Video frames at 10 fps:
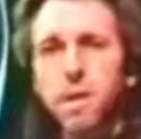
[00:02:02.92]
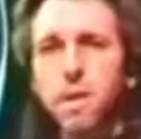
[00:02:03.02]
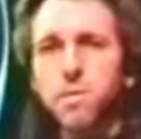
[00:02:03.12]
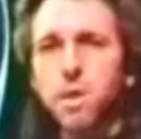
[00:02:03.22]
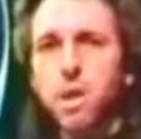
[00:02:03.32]
that
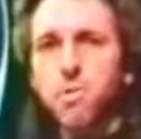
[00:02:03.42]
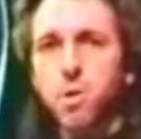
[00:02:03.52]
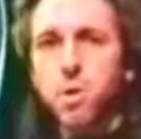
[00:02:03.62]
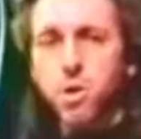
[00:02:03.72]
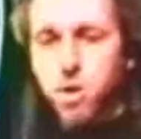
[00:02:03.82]
evening
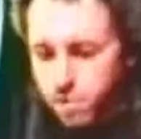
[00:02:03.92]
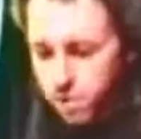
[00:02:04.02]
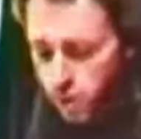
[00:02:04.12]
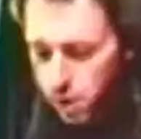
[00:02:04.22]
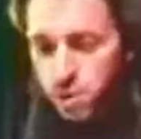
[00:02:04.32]
after turning off
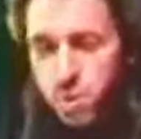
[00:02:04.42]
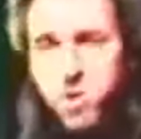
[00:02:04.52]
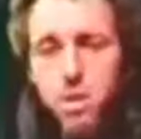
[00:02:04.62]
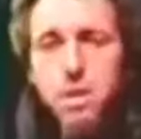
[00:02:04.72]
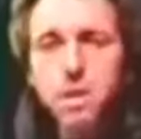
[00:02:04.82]
the
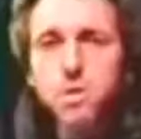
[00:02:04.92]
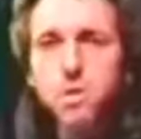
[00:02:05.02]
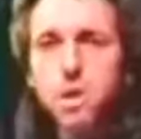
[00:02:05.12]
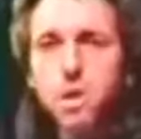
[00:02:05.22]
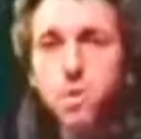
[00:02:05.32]
television and
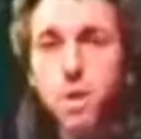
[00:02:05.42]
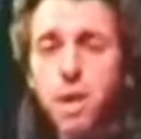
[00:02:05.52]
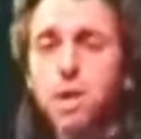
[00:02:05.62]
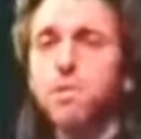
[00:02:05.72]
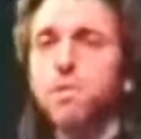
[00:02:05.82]
seeing that we
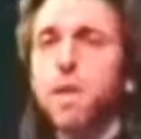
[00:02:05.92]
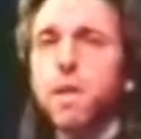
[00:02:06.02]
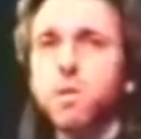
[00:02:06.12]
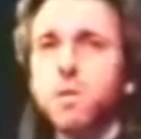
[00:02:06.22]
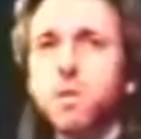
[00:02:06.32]
had, in
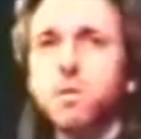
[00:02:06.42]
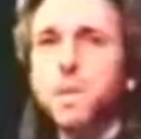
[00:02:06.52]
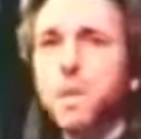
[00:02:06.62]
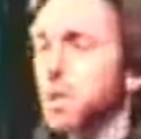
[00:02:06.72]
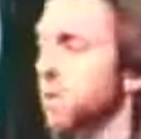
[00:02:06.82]
fact,
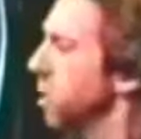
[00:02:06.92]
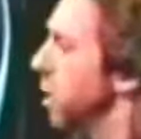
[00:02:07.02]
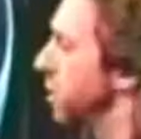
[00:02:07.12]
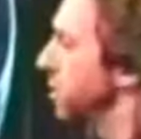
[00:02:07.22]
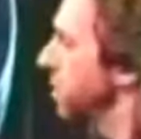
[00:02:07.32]
begun the
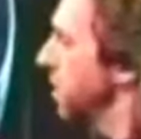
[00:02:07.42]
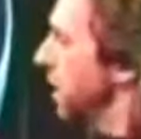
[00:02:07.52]
bombing.